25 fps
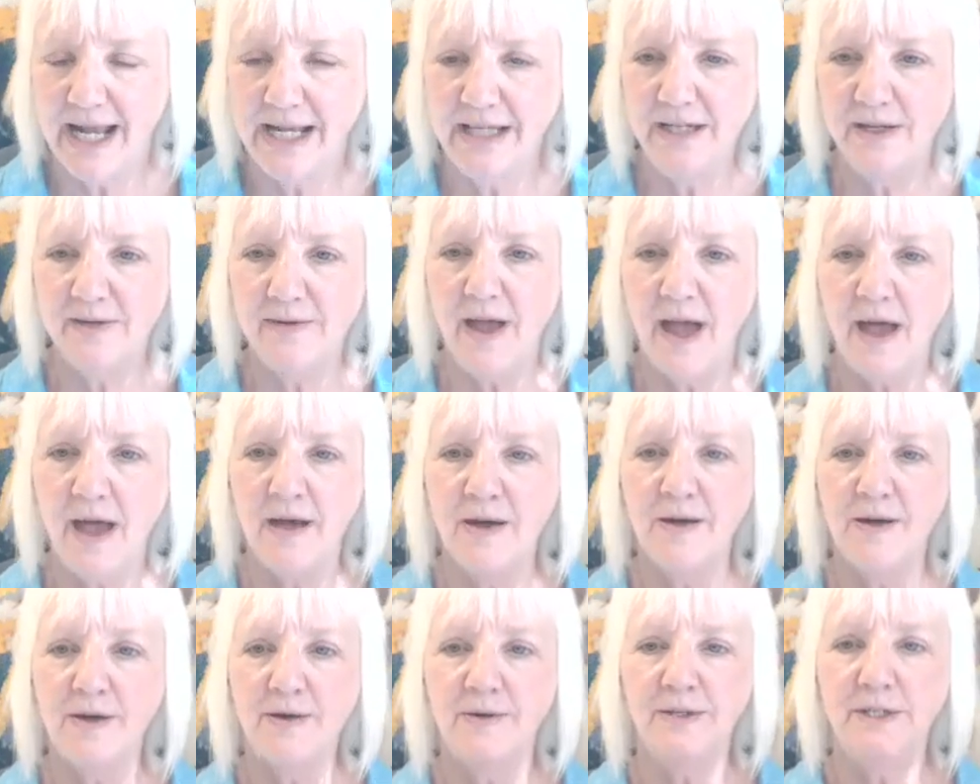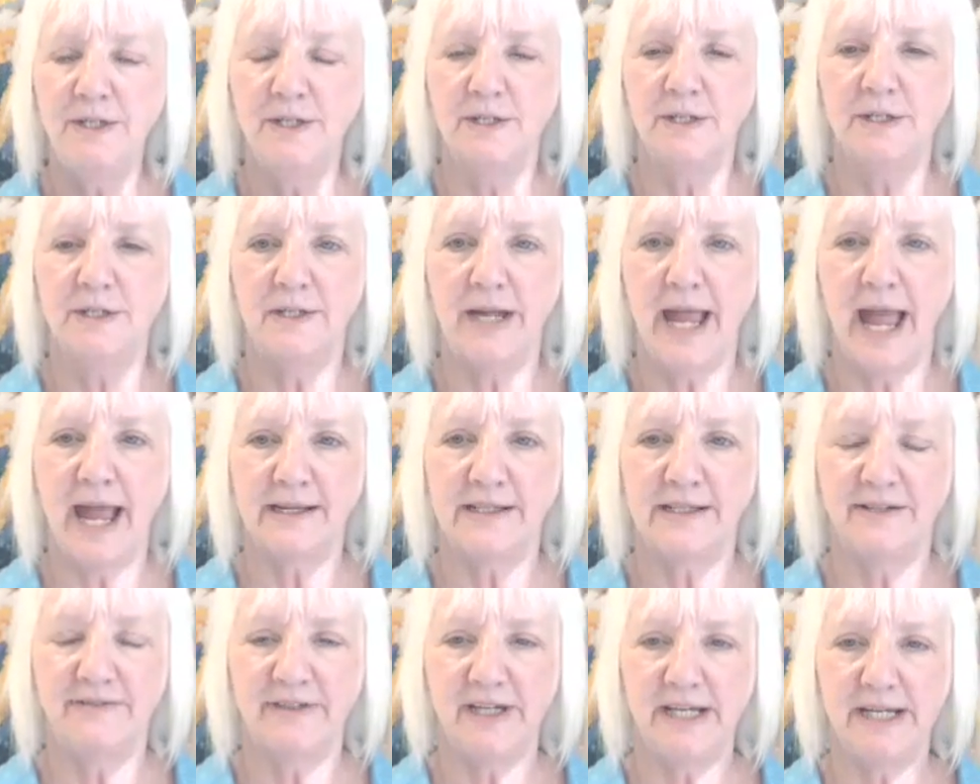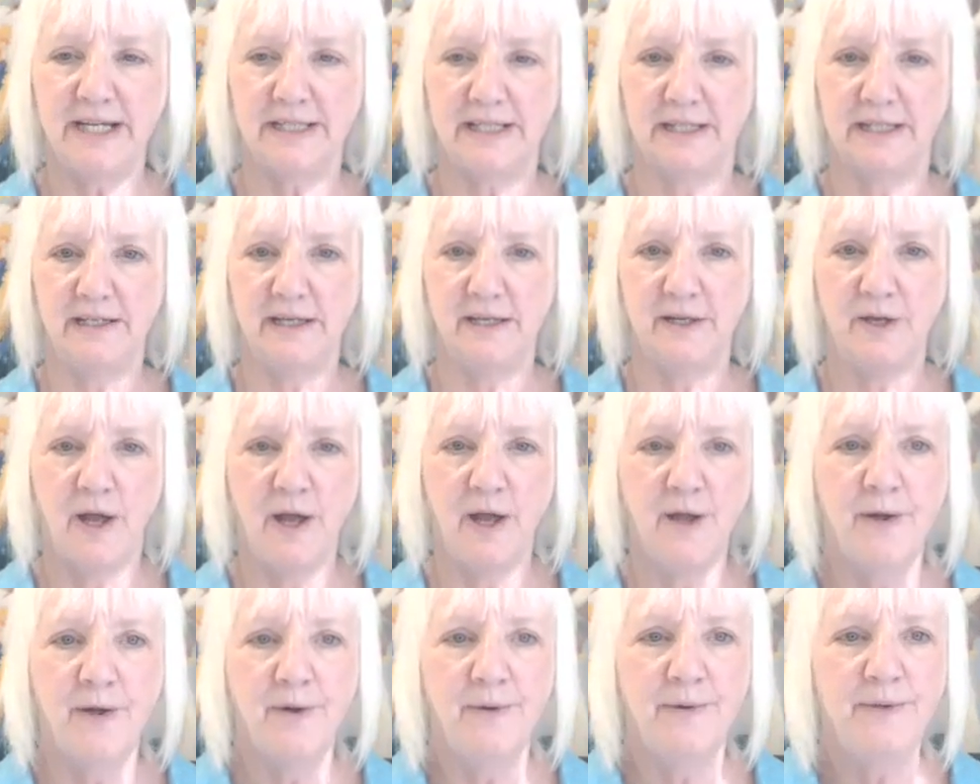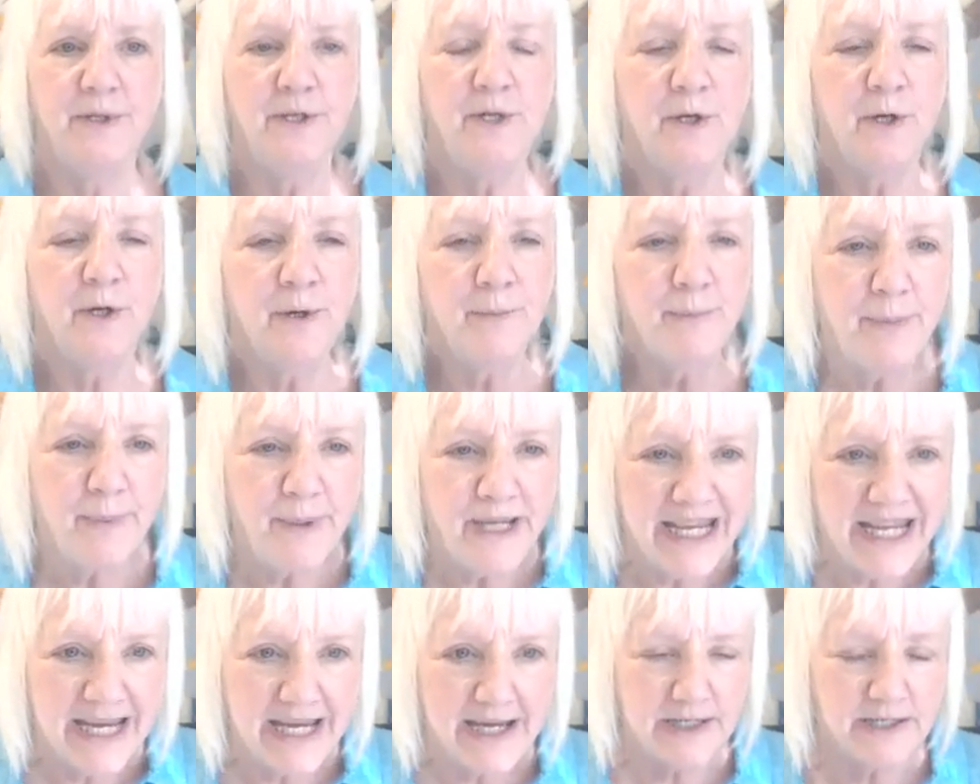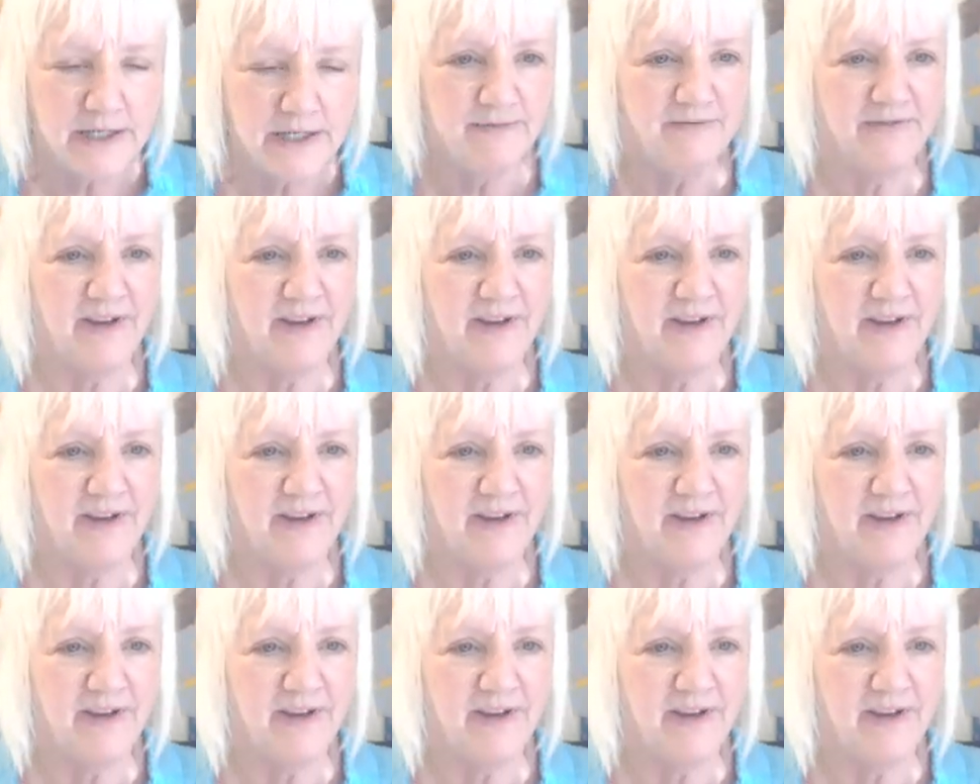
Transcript: And you own your activation, you own your piece.